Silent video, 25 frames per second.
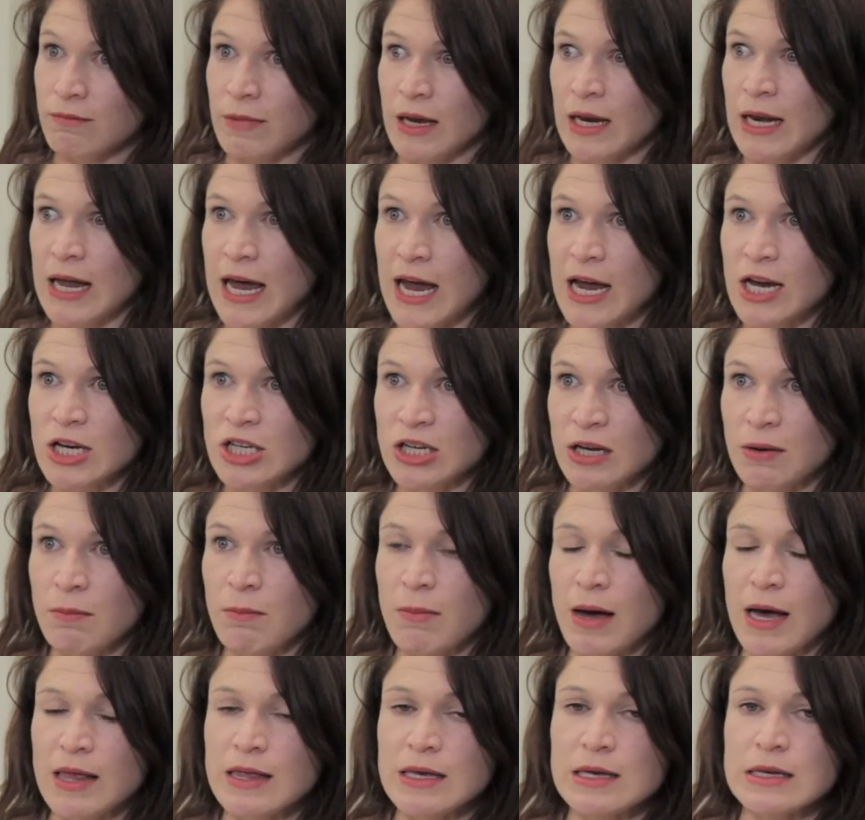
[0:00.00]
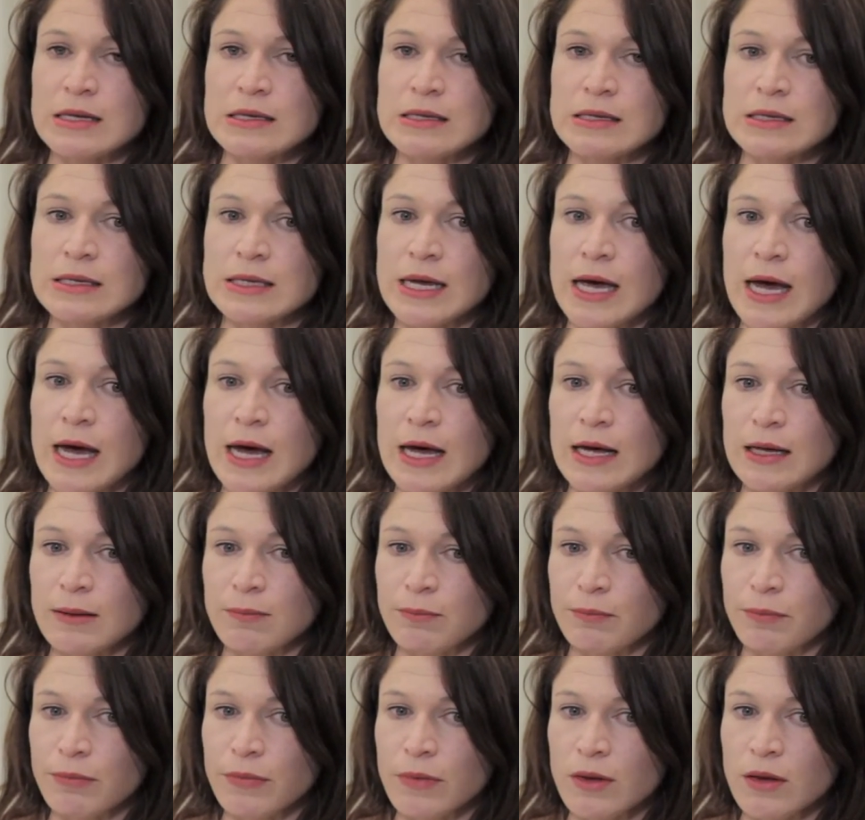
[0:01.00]
In ageing mothers,
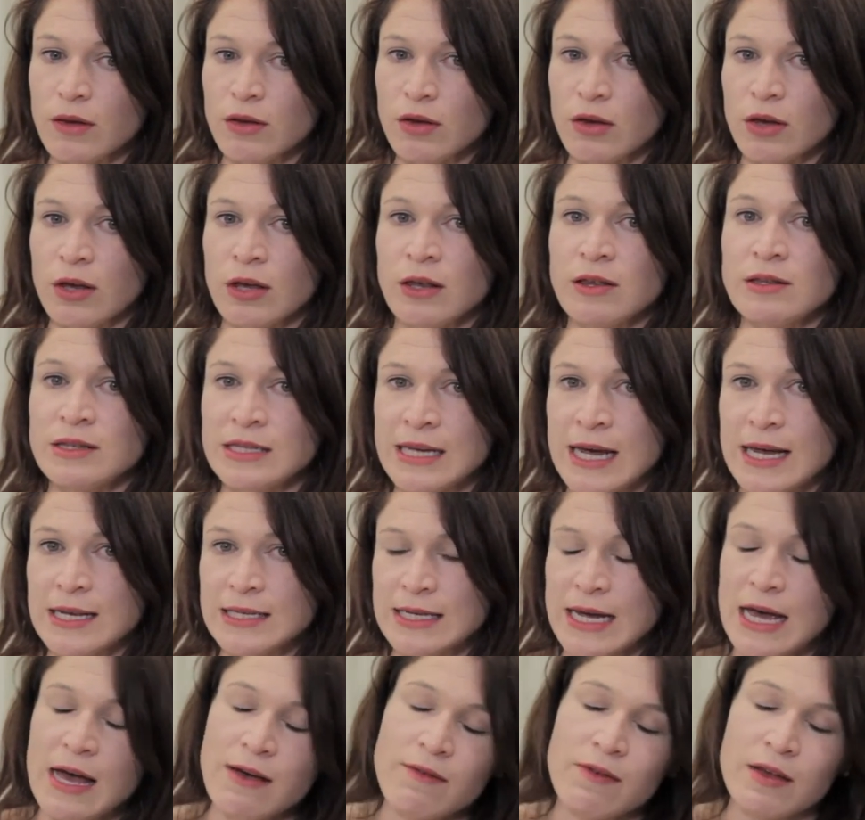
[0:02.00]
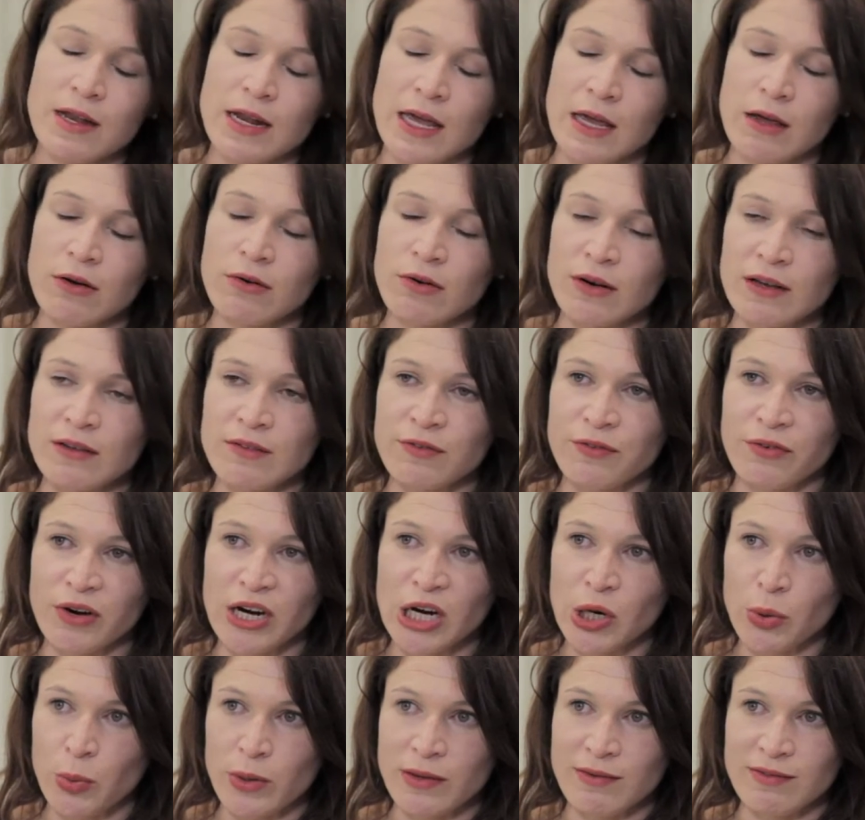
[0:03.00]
you tend to have an increased
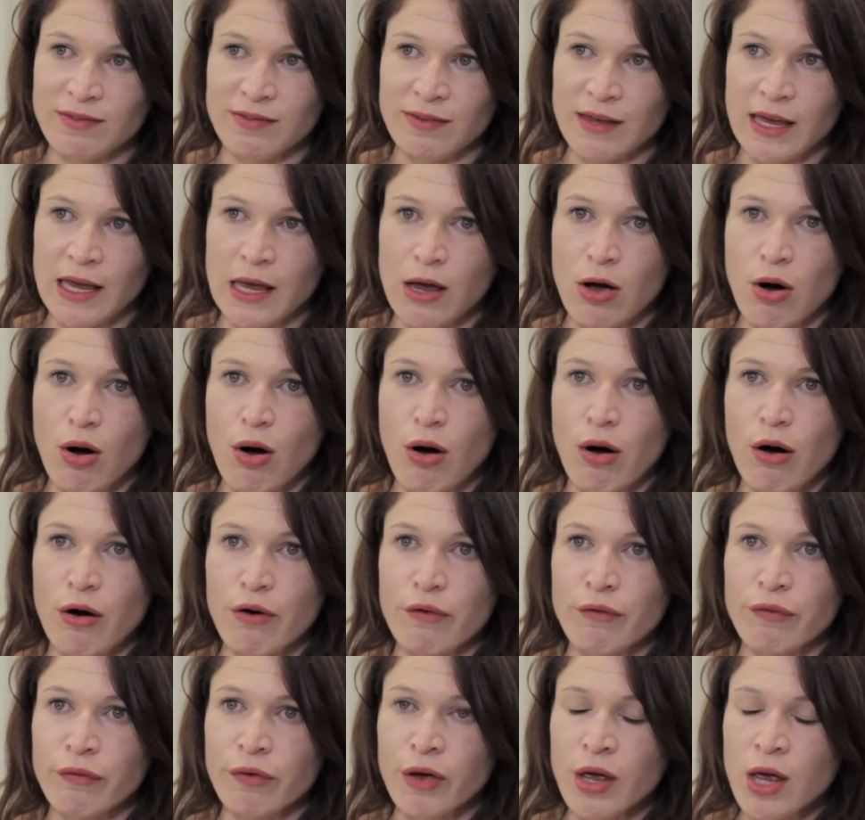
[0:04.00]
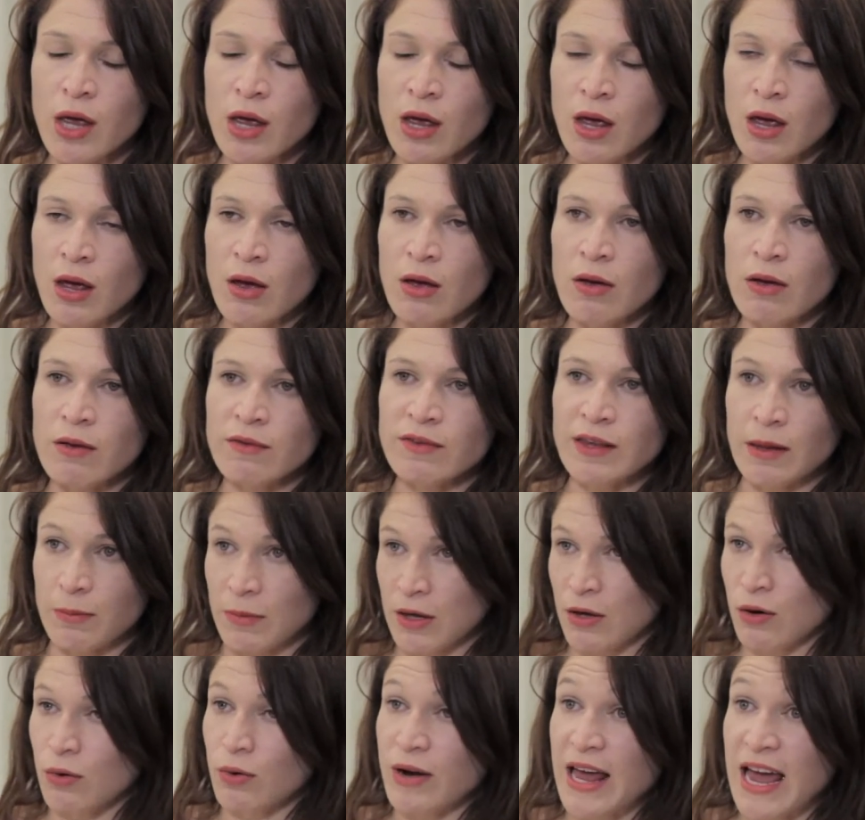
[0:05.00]
frequency of
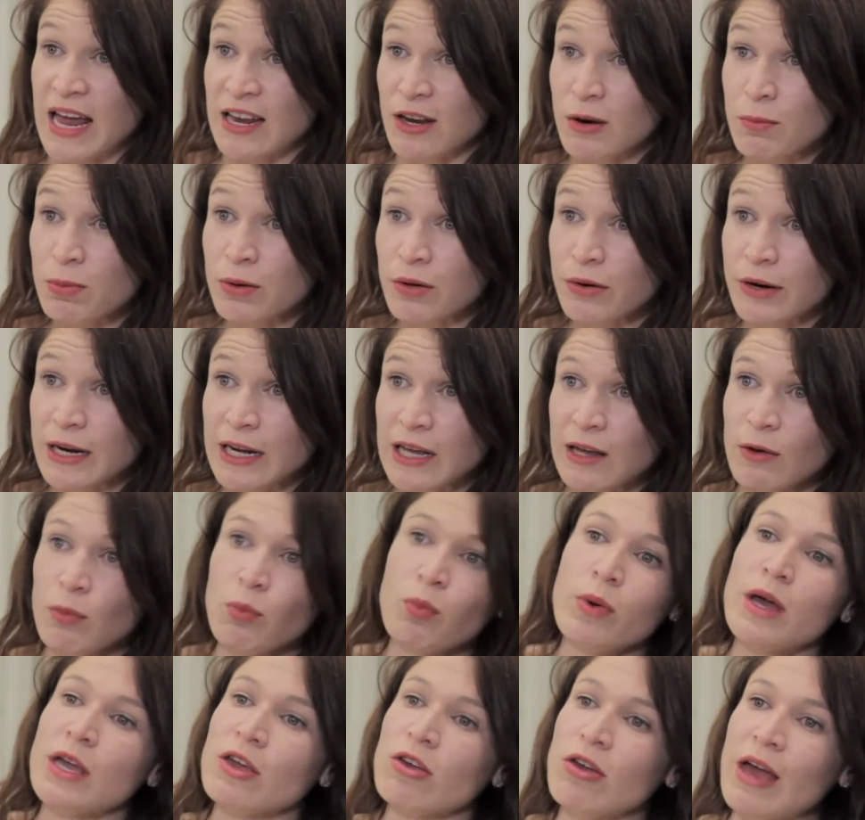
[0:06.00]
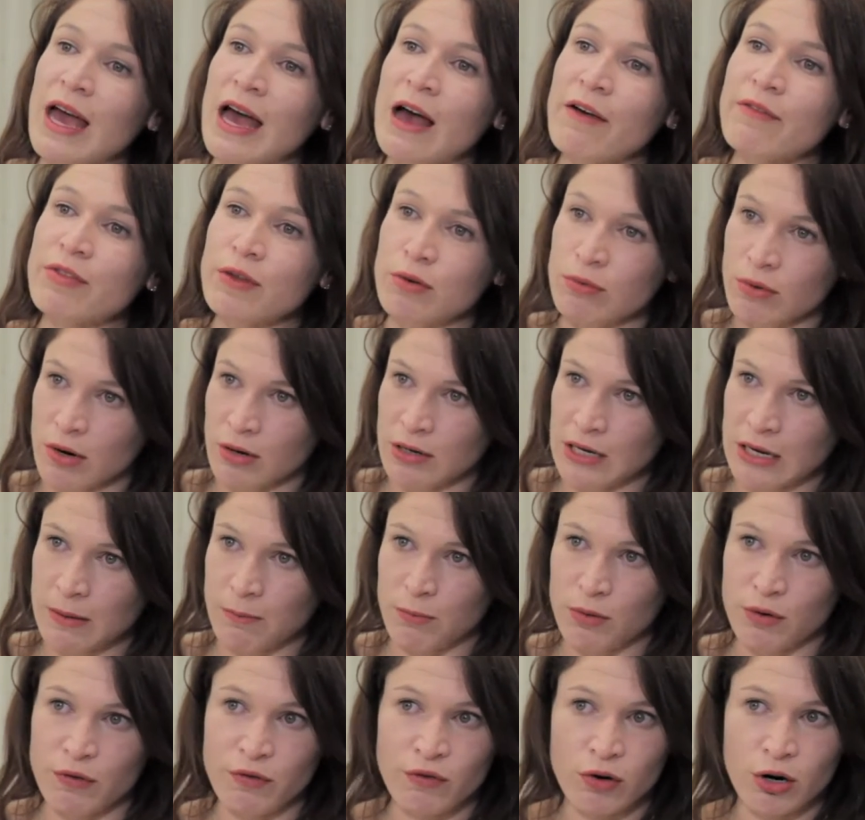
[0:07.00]
something called Aneuploidy, where you have the wrong
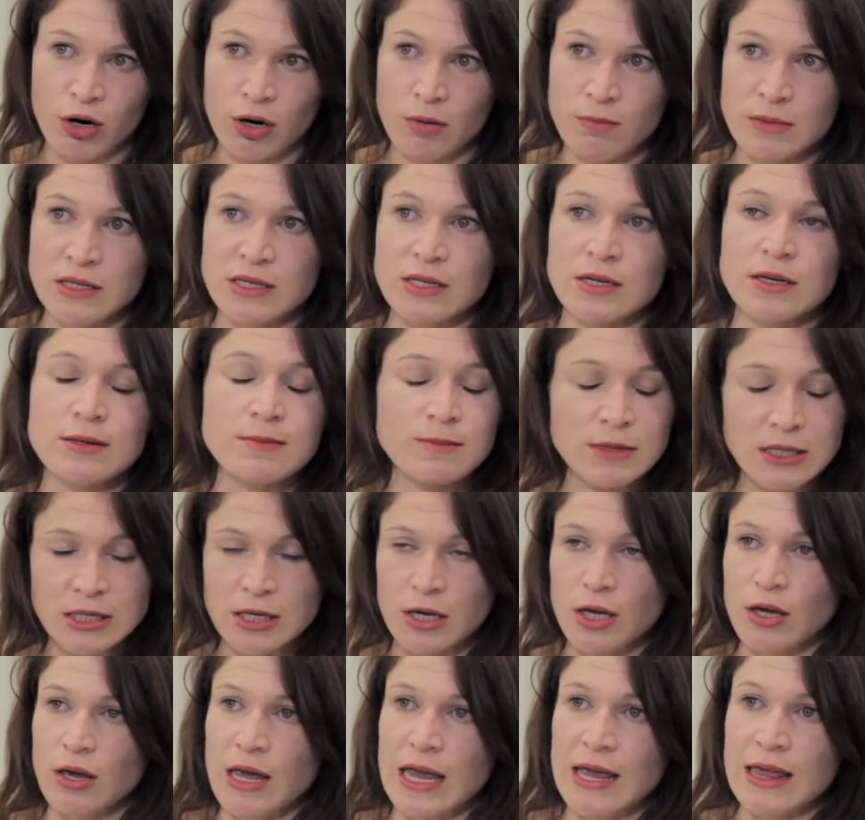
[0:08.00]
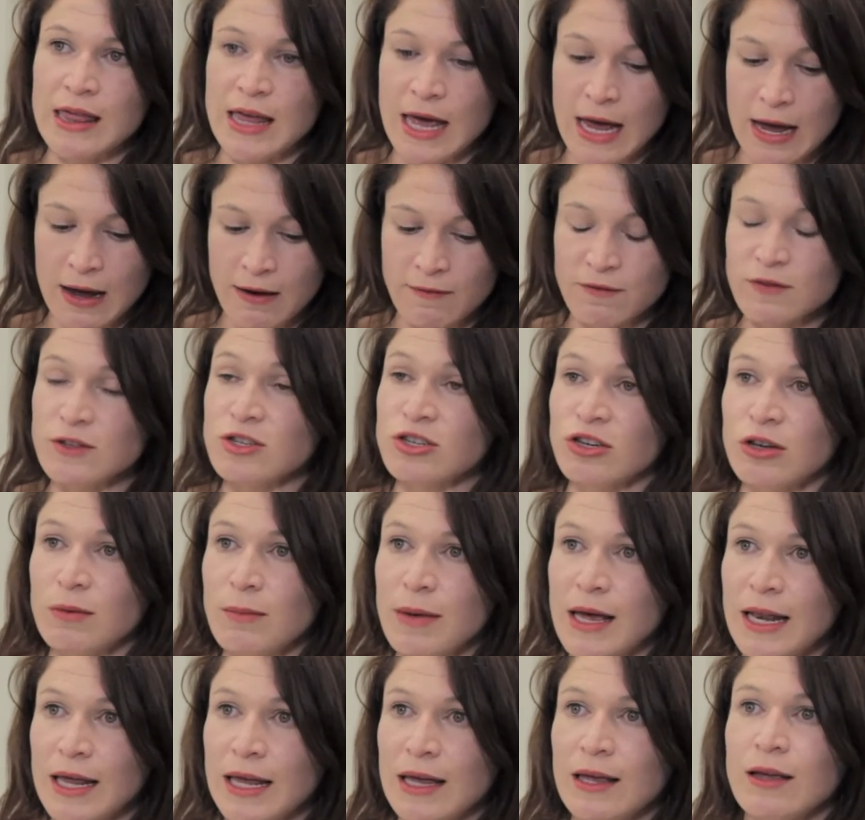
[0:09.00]
number of chromosomes. So you either have too
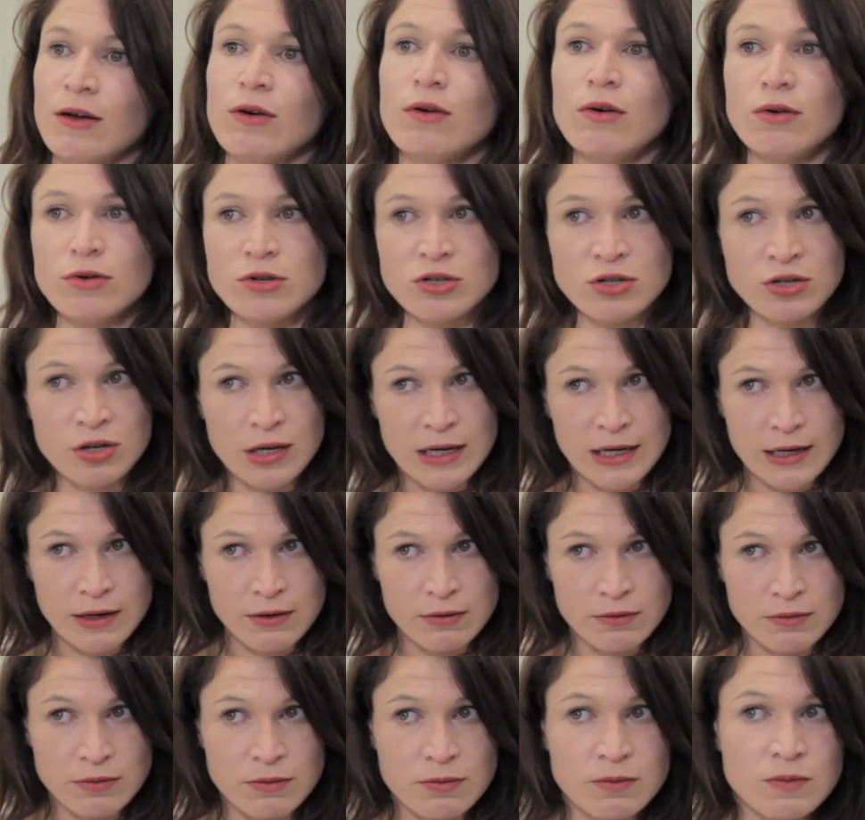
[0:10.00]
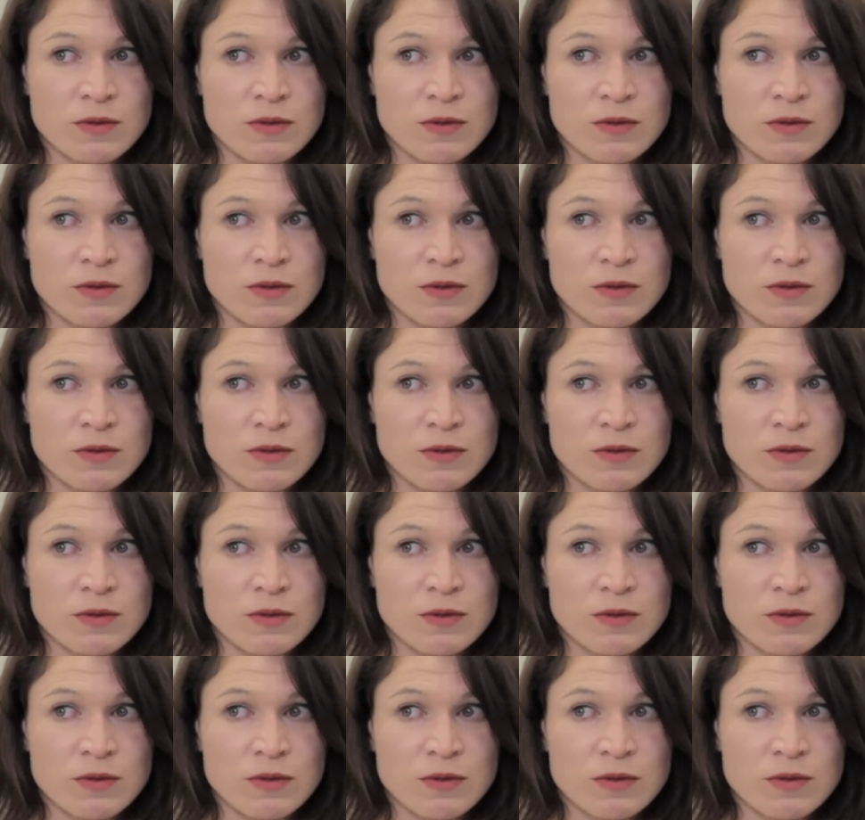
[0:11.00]
many or too little.